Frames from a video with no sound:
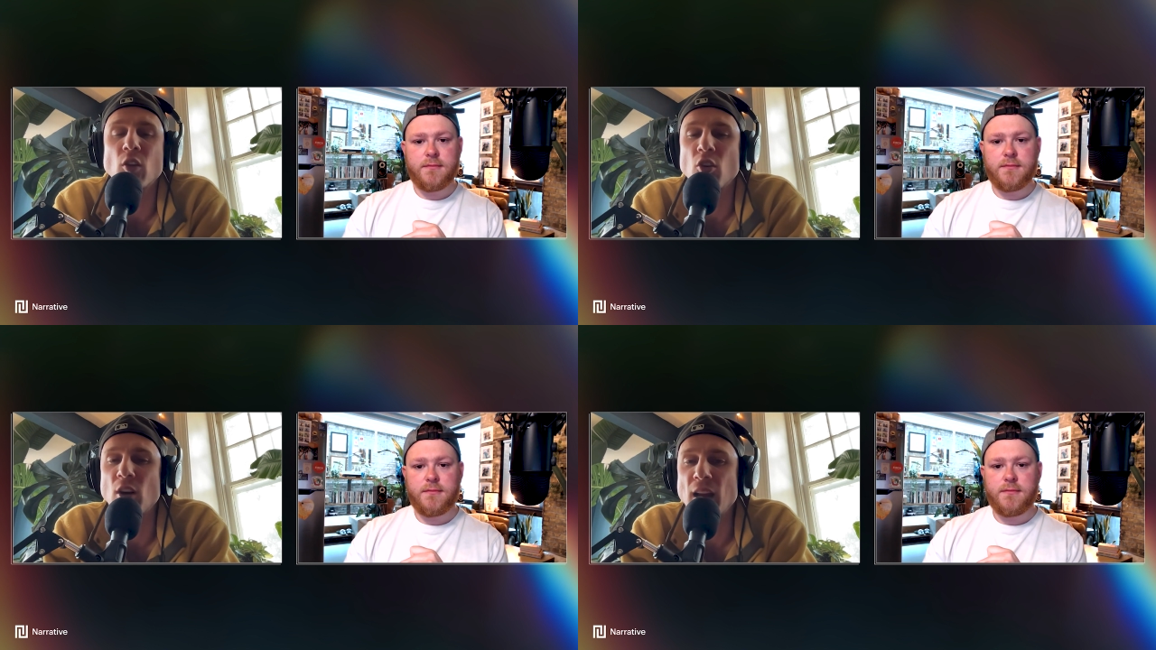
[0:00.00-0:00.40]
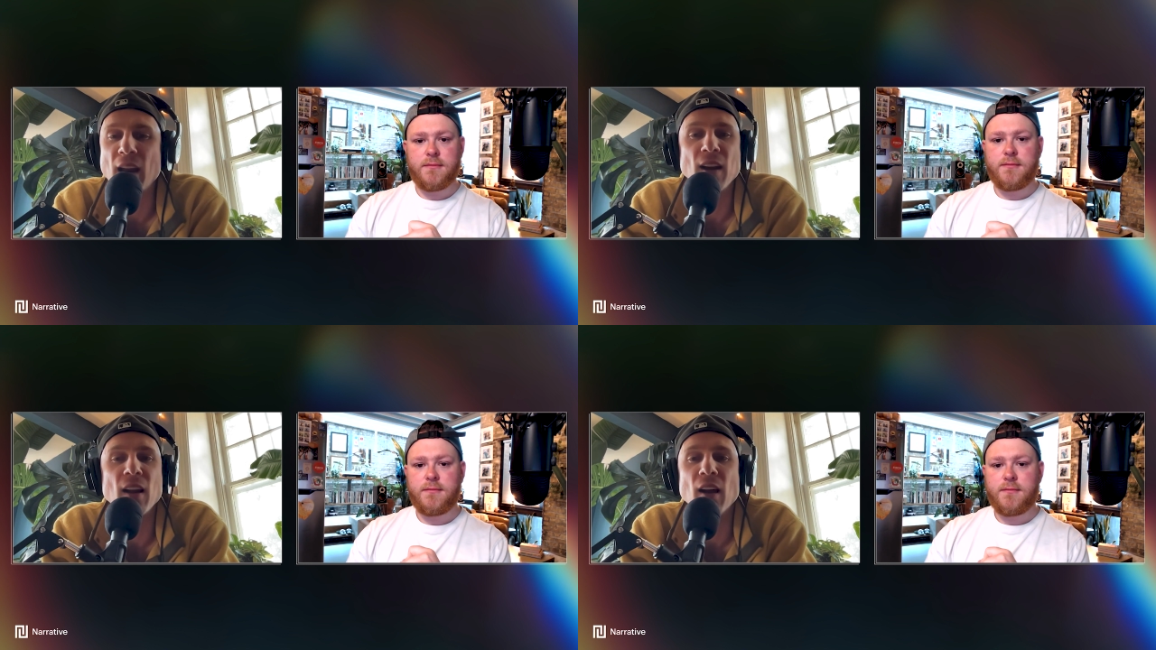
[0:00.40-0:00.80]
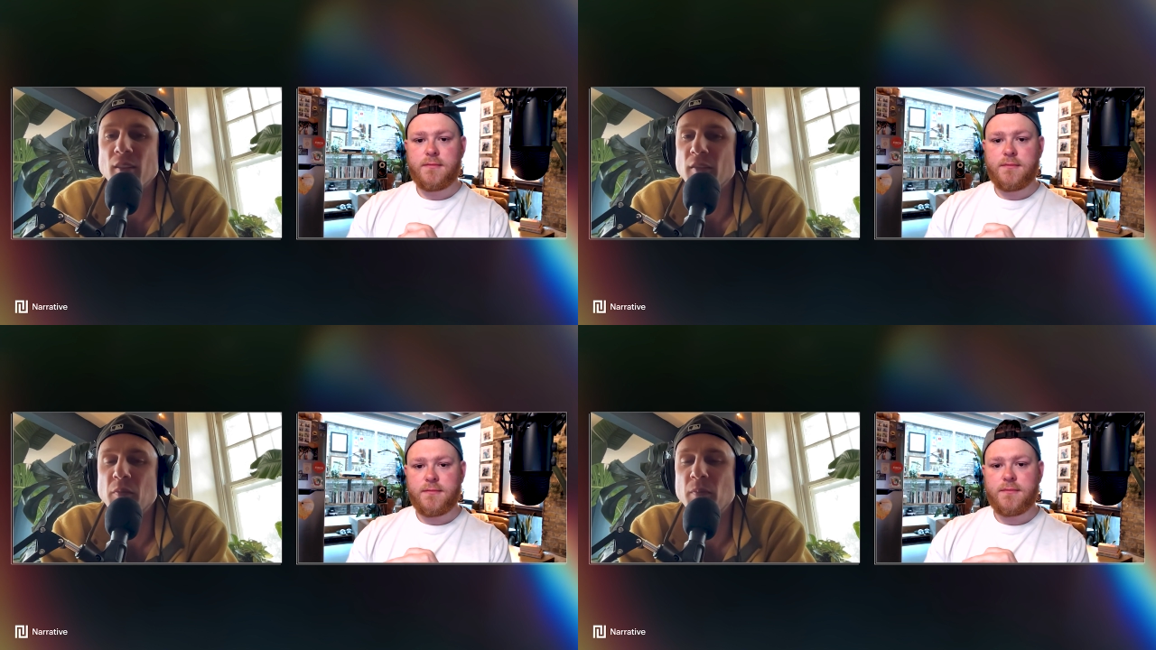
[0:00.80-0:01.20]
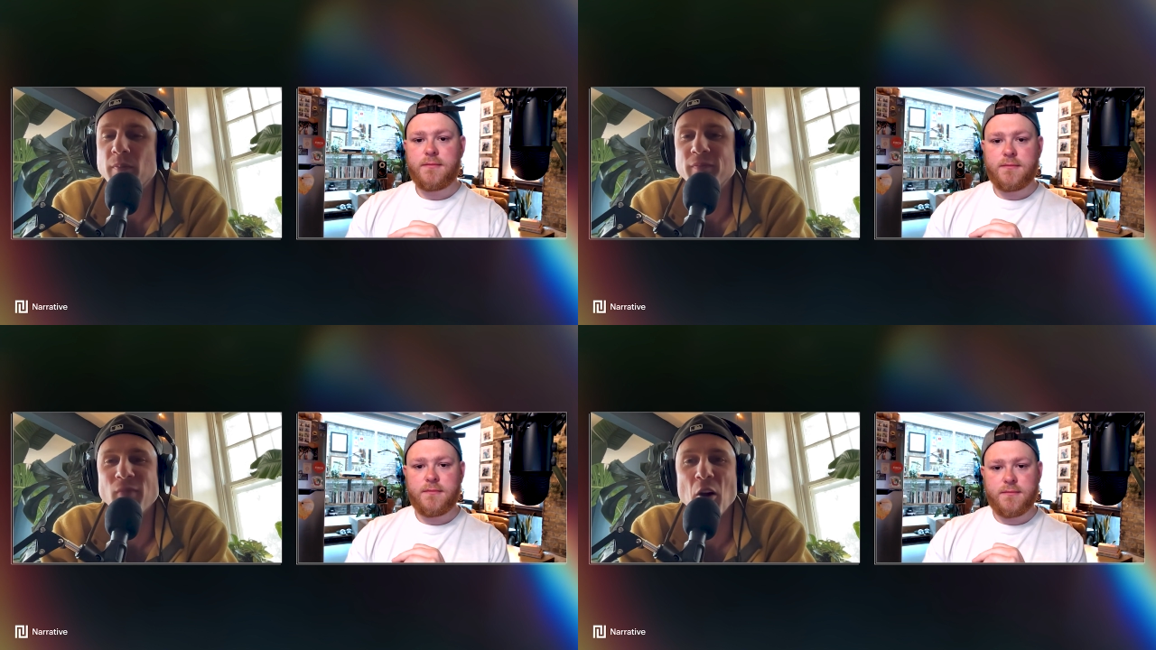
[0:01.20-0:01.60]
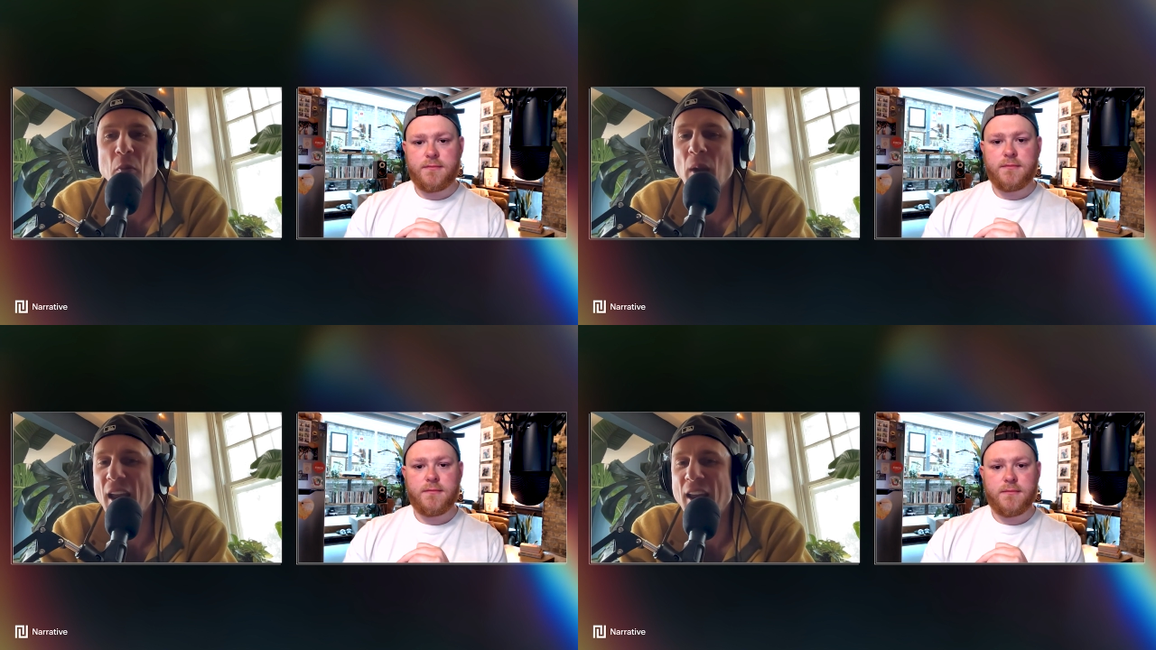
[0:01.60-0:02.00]
Speaker 1: created out of
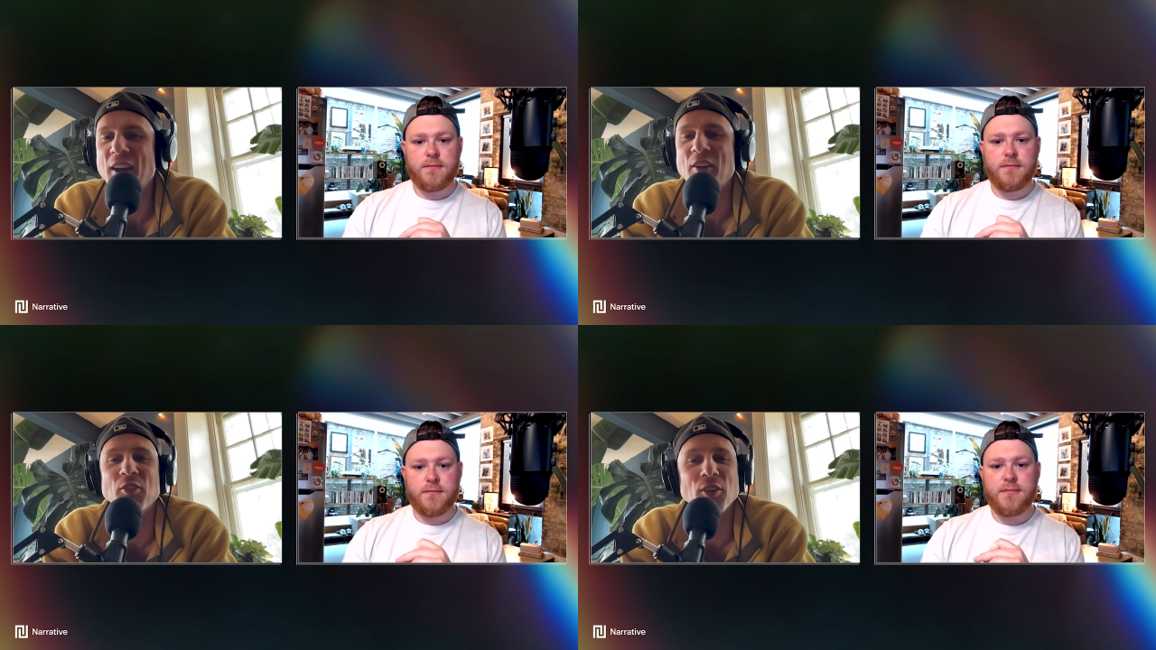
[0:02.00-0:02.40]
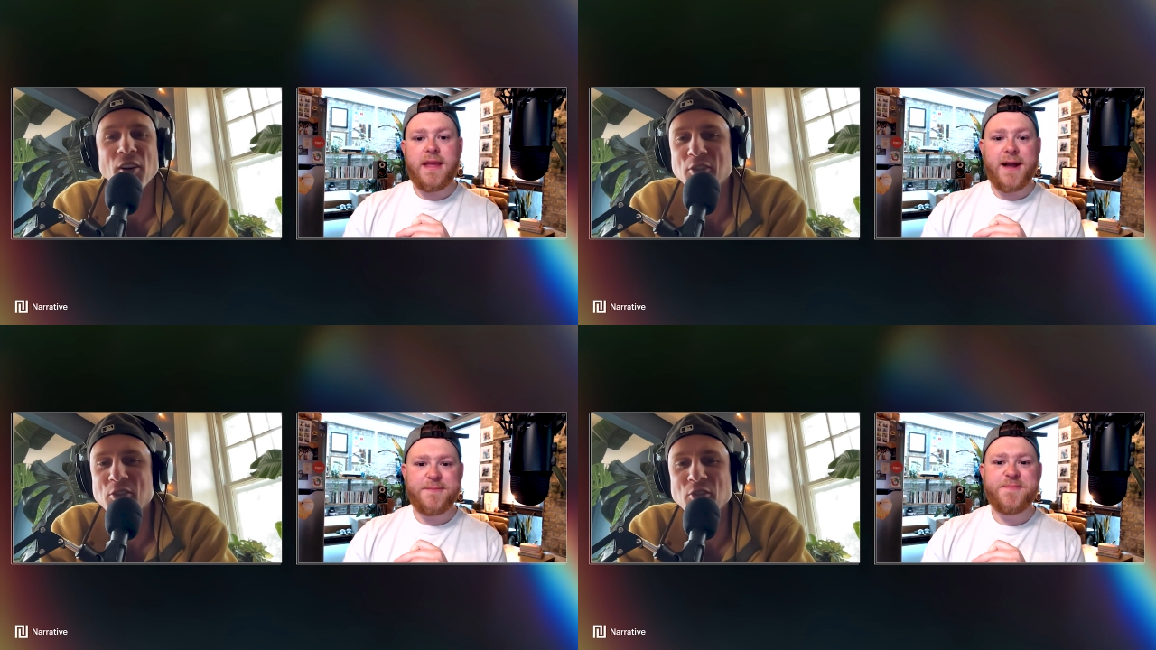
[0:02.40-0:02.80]
our pain or our yeah.